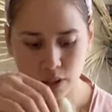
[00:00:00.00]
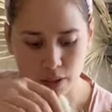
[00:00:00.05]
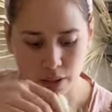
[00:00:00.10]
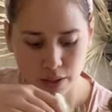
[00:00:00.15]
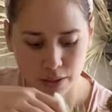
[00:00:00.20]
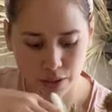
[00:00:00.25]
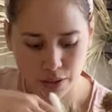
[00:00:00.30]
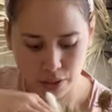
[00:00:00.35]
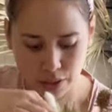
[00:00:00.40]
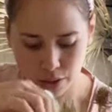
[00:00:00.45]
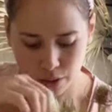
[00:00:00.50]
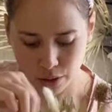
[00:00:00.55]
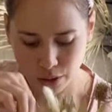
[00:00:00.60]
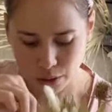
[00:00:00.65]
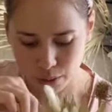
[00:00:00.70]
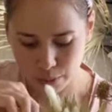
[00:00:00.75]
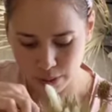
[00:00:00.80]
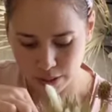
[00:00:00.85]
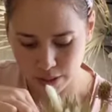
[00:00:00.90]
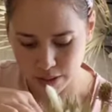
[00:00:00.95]
you can go
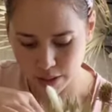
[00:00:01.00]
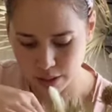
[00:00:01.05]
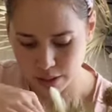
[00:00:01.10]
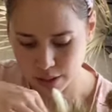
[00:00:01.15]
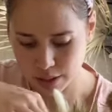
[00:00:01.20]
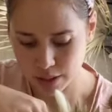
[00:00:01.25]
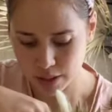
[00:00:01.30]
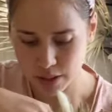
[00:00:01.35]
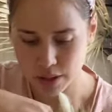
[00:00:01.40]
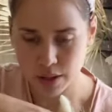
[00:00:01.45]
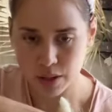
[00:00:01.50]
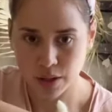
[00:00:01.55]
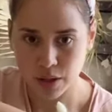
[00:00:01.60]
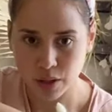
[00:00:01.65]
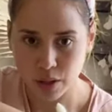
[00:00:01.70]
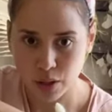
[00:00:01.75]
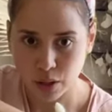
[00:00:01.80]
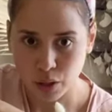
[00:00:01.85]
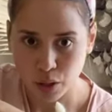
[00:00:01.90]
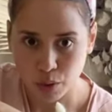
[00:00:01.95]
in and
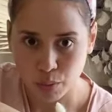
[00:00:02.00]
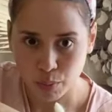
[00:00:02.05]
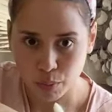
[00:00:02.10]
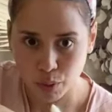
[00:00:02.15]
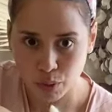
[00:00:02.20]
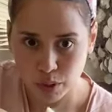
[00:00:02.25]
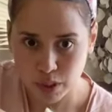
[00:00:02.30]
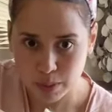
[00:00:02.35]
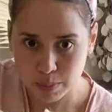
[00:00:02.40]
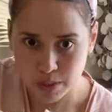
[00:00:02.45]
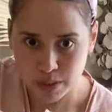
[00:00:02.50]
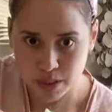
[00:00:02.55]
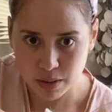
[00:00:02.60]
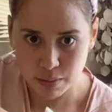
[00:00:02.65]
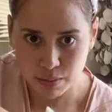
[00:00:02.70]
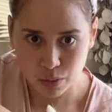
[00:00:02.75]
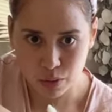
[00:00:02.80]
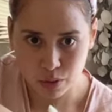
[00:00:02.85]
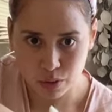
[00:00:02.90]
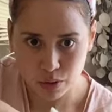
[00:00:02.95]
pull up some
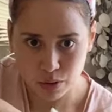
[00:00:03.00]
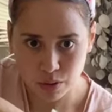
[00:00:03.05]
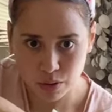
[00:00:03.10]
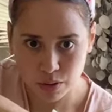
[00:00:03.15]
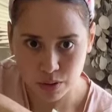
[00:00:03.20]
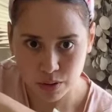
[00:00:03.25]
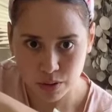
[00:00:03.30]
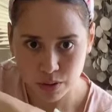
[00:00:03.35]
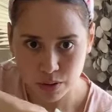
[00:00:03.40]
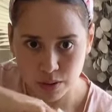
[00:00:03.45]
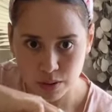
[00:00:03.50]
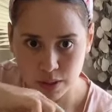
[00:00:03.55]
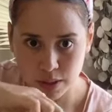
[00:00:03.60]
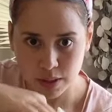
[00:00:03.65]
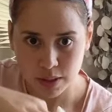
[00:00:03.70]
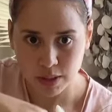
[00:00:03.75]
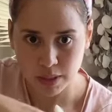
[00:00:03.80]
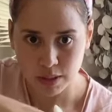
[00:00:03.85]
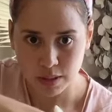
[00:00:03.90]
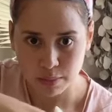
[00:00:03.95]
more
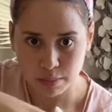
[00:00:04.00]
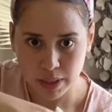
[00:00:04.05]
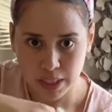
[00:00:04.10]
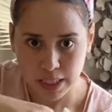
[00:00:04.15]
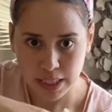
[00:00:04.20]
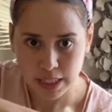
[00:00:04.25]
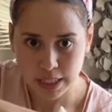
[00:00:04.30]
bunny